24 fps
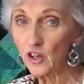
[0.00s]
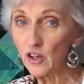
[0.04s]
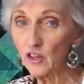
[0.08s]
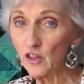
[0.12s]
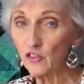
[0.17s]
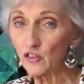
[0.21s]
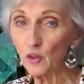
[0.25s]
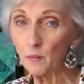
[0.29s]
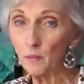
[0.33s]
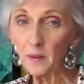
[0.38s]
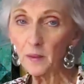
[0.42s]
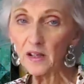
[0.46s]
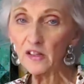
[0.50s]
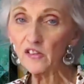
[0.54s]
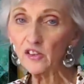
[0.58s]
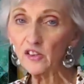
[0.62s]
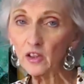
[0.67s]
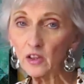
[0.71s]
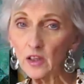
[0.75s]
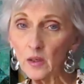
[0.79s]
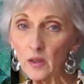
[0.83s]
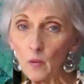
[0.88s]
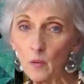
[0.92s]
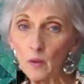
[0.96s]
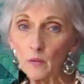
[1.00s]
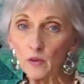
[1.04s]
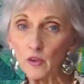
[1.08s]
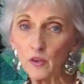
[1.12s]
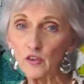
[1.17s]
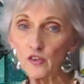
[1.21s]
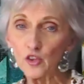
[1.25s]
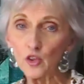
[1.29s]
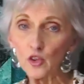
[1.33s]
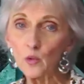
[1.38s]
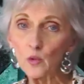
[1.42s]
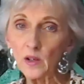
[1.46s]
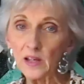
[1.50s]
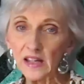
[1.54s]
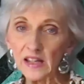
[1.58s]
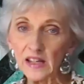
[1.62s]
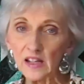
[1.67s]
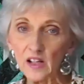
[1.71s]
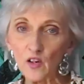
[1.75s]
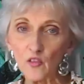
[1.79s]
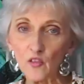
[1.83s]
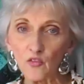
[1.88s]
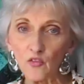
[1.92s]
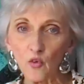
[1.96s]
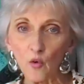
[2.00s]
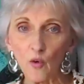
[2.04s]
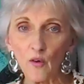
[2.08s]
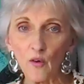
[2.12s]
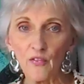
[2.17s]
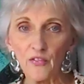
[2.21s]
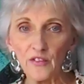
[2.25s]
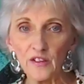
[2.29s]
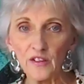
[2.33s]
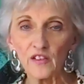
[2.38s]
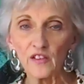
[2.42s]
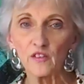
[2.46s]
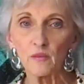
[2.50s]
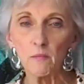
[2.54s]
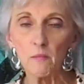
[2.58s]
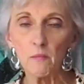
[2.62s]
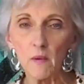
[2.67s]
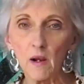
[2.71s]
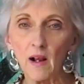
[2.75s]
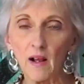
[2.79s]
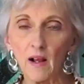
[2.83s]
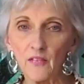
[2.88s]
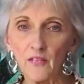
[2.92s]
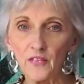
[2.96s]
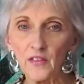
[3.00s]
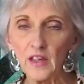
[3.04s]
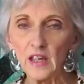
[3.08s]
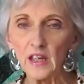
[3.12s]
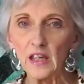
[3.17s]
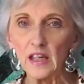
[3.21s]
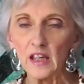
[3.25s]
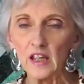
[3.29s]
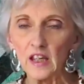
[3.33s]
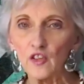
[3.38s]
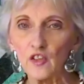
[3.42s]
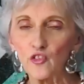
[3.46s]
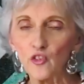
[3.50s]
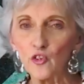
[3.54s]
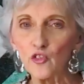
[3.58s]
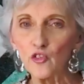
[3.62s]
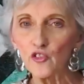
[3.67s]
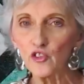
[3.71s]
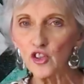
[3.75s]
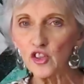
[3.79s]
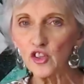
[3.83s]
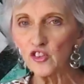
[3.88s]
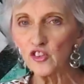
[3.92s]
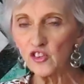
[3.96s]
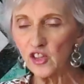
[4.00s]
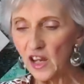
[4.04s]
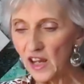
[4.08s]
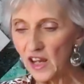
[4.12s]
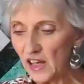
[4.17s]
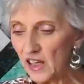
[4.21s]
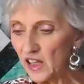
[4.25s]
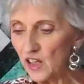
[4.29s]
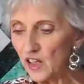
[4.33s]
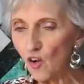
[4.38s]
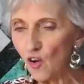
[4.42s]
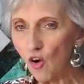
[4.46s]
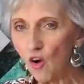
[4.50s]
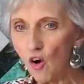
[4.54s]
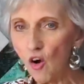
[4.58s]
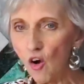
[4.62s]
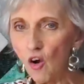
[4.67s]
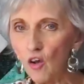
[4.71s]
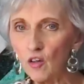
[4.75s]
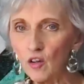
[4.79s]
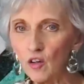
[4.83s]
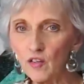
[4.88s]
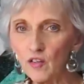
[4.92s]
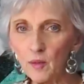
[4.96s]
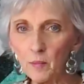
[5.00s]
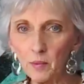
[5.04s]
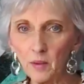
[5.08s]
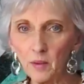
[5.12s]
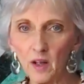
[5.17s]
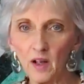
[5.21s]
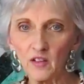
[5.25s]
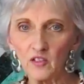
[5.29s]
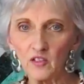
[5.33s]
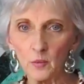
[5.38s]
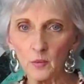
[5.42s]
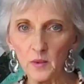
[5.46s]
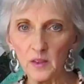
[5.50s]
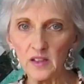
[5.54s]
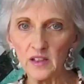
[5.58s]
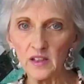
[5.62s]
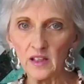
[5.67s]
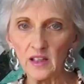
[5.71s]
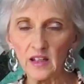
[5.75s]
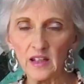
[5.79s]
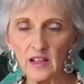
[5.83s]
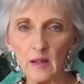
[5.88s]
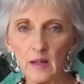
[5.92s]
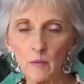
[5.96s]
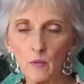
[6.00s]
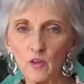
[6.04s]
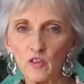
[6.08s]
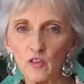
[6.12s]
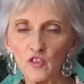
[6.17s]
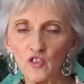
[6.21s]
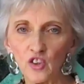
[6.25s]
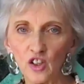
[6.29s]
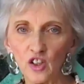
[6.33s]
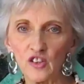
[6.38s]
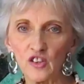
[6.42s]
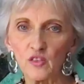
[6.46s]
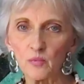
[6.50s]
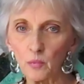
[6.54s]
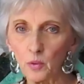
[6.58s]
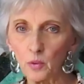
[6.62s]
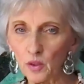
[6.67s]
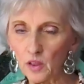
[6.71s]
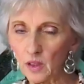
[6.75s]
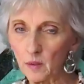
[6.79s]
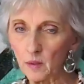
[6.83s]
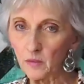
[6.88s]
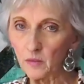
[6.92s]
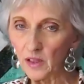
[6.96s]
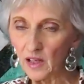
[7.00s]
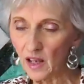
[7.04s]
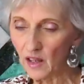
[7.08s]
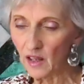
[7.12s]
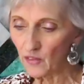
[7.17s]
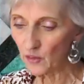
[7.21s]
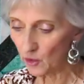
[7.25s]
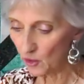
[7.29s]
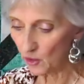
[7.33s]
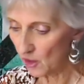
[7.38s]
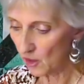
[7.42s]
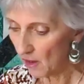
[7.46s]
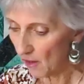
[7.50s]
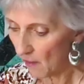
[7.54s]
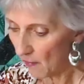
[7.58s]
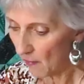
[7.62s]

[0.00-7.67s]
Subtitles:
So basically what we're doing for this month is you're just taking all of the blocks that we did and we're just putting them together.